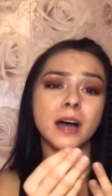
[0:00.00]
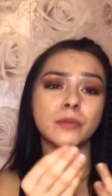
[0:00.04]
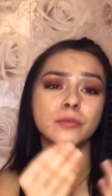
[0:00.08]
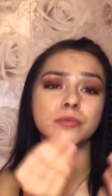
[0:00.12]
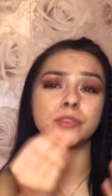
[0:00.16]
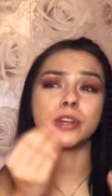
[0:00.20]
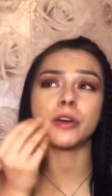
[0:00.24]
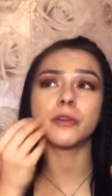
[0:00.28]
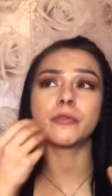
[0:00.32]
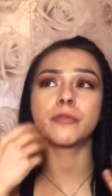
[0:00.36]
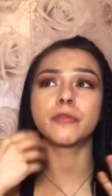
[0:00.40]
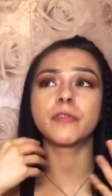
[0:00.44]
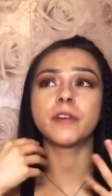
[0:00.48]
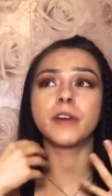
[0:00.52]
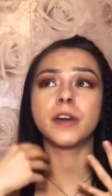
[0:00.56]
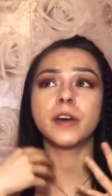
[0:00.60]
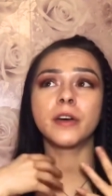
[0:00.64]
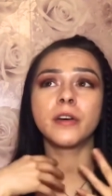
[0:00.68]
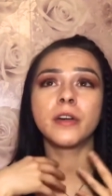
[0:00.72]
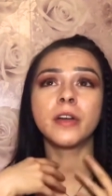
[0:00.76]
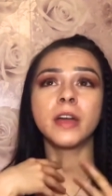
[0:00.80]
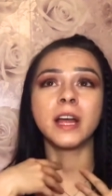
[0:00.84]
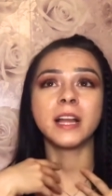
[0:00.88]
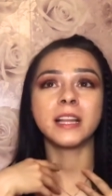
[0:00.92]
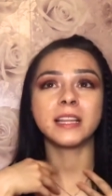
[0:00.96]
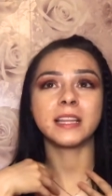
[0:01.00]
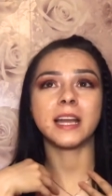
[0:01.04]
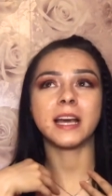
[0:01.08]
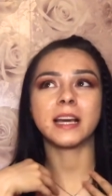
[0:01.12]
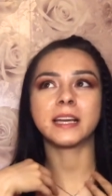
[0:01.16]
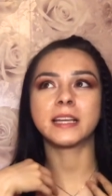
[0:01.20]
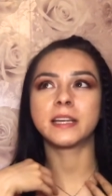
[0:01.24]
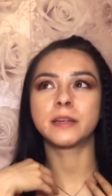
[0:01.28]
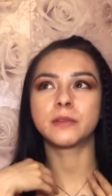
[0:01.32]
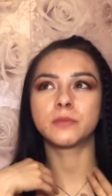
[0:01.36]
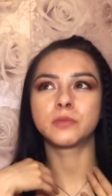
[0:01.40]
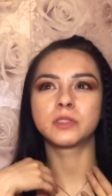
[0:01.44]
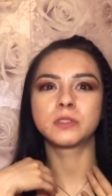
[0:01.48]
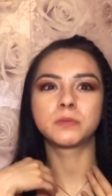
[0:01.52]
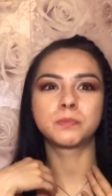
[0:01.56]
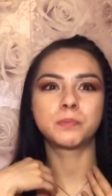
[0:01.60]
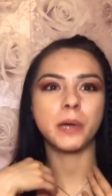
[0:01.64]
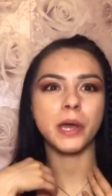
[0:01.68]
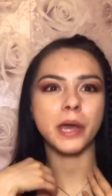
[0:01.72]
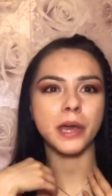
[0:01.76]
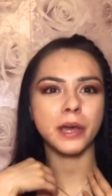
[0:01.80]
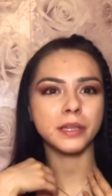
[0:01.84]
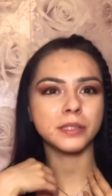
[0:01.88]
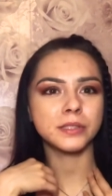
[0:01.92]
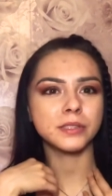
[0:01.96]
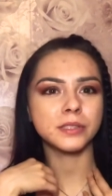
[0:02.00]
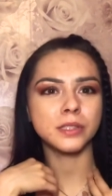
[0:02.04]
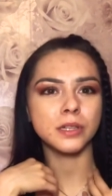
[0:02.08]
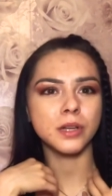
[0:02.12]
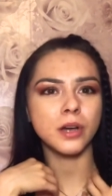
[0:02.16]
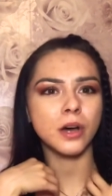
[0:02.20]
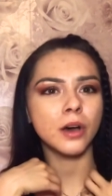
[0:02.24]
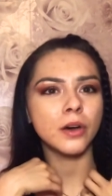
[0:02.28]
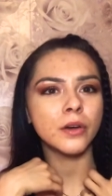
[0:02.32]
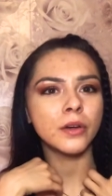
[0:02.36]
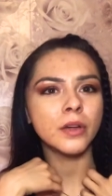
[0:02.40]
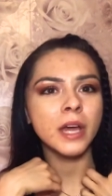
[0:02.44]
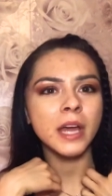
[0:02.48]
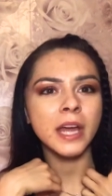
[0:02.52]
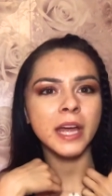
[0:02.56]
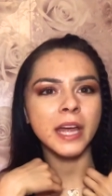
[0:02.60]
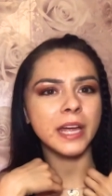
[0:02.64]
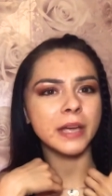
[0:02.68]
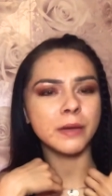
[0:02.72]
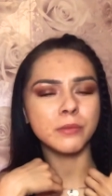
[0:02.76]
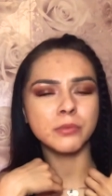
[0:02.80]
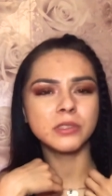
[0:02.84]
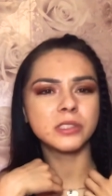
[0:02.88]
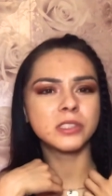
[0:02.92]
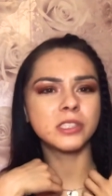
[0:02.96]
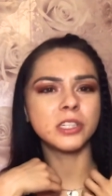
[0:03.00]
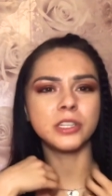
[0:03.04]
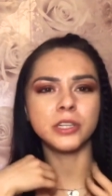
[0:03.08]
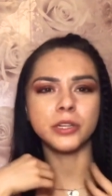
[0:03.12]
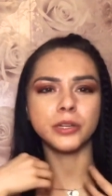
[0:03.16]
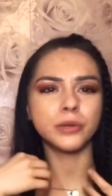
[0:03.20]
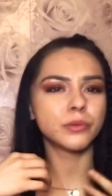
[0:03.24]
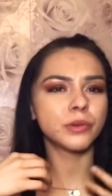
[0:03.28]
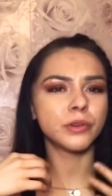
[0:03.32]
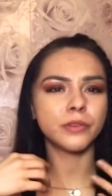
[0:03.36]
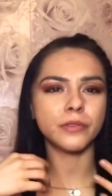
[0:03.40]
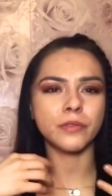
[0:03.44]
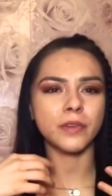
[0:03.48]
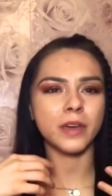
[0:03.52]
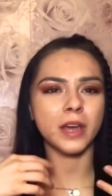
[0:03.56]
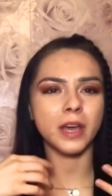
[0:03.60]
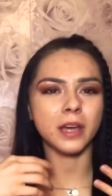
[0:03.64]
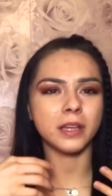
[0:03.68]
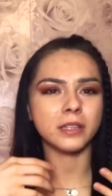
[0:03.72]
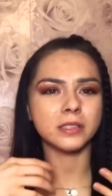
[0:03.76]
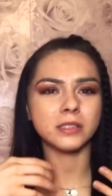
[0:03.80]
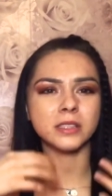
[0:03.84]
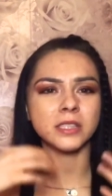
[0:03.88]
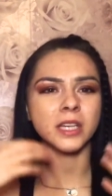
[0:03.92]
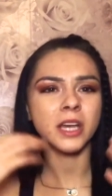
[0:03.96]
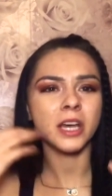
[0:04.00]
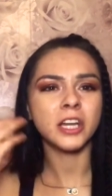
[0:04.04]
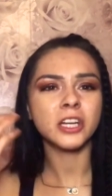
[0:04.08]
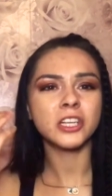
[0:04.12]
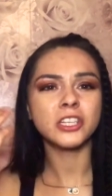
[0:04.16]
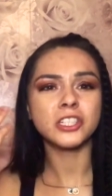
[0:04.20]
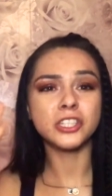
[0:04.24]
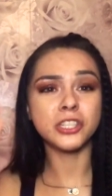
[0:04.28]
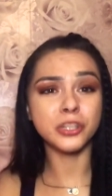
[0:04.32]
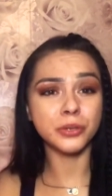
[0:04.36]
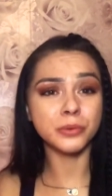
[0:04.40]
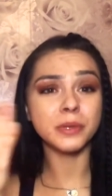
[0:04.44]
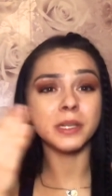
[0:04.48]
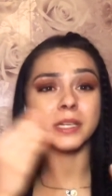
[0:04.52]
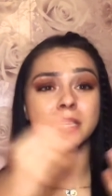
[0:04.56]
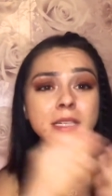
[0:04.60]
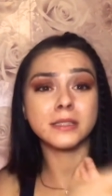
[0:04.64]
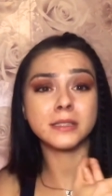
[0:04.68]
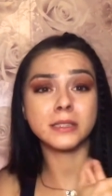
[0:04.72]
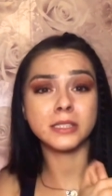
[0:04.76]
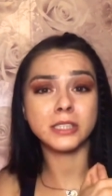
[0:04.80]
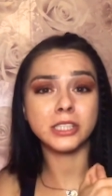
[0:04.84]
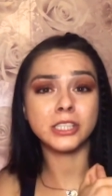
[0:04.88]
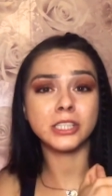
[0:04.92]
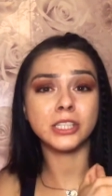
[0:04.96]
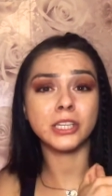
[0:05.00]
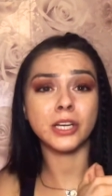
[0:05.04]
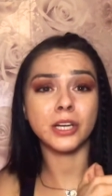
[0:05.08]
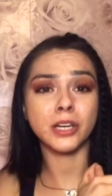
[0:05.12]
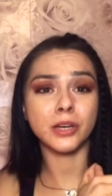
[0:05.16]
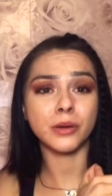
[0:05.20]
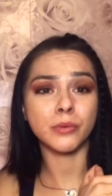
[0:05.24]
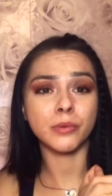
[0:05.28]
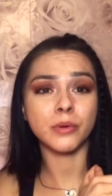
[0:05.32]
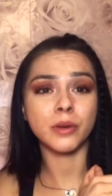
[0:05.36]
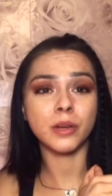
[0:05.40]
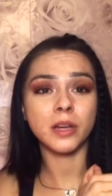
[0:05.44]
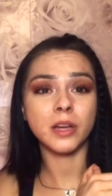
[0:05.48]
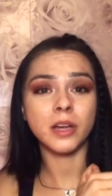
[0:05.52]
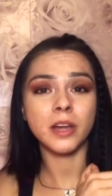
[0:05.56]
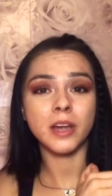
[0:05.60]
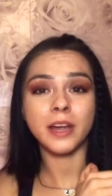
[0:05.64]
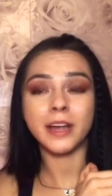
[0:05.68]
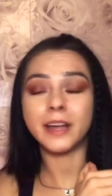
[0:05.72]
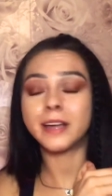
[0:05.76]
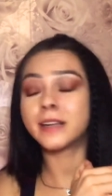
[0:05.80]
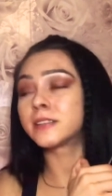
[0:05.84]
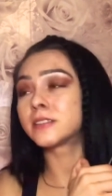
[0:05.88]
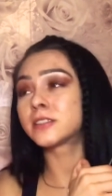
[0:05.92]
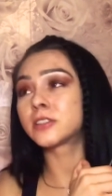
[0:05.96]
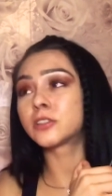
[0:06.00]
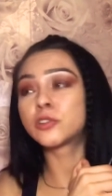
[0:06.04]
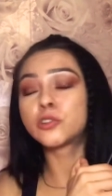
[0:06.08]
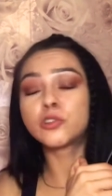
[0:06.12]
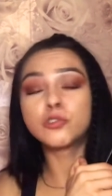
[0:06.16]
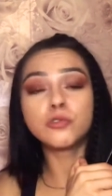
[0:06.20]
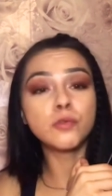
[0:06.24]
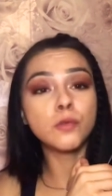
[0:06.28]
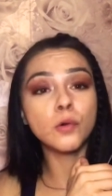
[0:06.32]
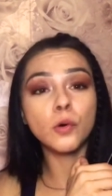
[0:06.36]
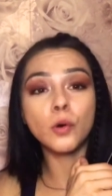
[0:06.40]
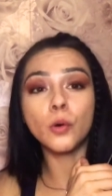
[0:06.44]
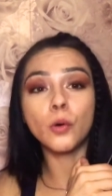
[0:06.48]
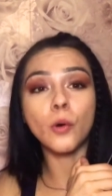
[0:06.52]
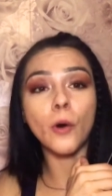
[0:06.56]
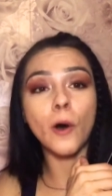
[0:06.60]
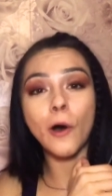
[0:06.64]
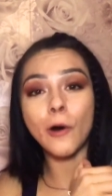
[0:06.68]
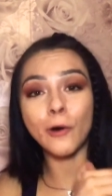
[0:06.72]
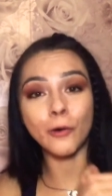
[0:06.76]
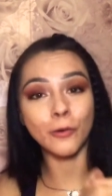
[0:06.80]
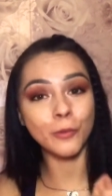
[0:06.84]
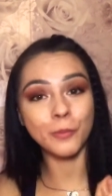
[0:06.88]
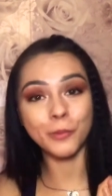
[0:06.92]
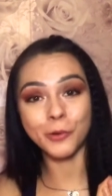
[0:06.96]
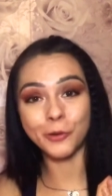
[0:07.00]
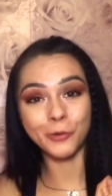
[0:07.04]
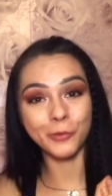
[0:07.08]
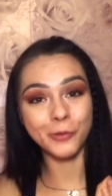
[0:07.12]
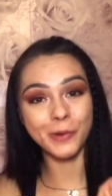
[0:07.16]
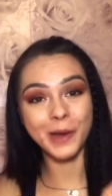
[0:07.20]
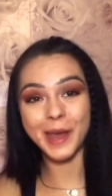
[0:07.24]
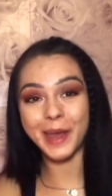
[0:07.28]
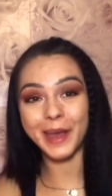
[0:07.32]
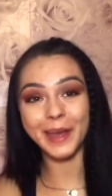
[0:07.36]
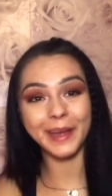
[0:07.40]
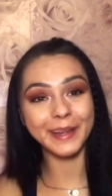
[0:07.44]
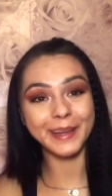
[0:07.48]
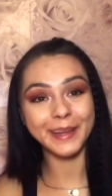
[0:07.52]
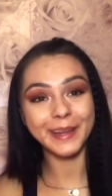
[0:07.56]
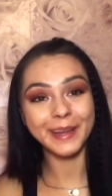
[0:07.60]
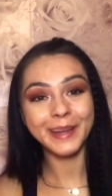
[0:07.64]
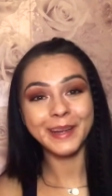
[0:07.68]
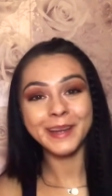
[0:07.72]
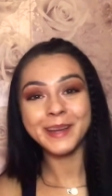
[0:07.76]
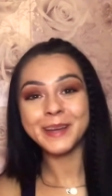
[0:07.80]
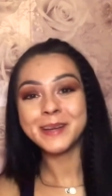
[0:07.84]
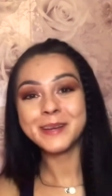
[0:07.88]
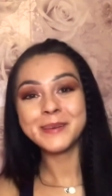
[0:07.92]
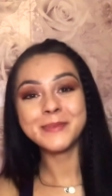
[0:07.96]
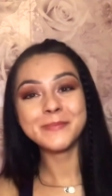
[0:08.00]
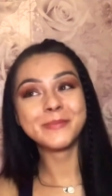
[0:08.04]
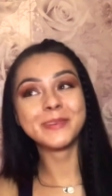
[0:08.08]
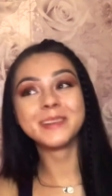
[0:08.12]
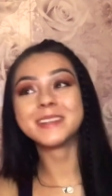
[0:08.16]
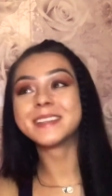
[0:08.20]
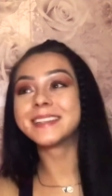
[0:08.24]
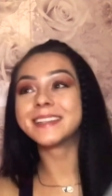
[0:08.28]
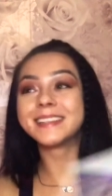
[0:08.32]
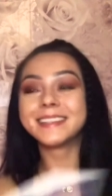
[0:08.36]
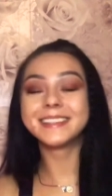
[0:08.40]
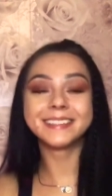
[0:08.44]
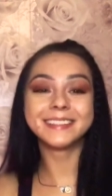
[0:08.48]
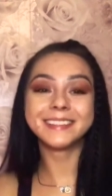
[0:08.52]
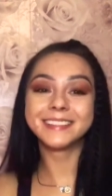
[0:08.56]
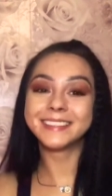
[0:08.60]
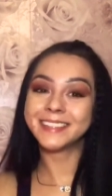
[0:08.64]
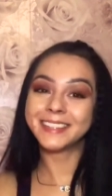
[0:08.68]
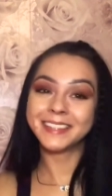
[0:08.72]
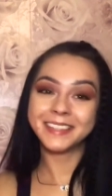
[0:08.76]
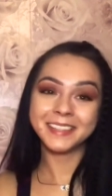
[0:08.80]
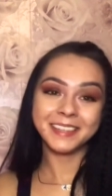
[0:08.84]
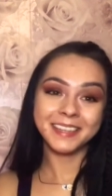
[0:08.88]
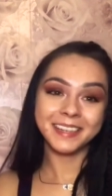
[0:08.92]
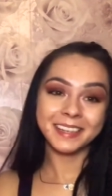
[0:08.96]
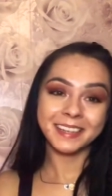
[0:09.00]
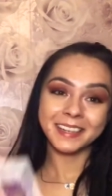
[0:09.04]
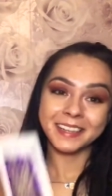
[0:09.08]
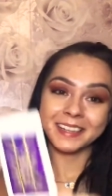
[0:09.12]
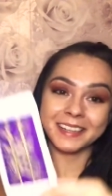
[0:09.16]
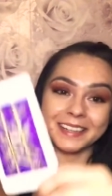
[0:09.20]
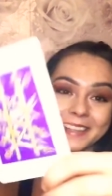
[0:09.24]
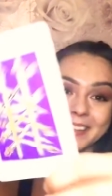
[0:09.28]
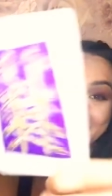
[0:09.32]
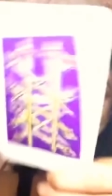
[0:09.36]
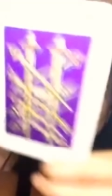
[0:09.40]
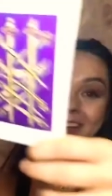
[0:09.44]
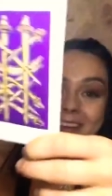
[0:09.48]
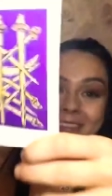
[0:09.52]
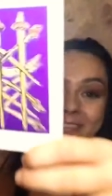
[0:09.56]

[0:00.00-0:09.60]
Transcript: don't feel like it was personal. It was the universe doing this to you. It's a cruel, horrible way, but life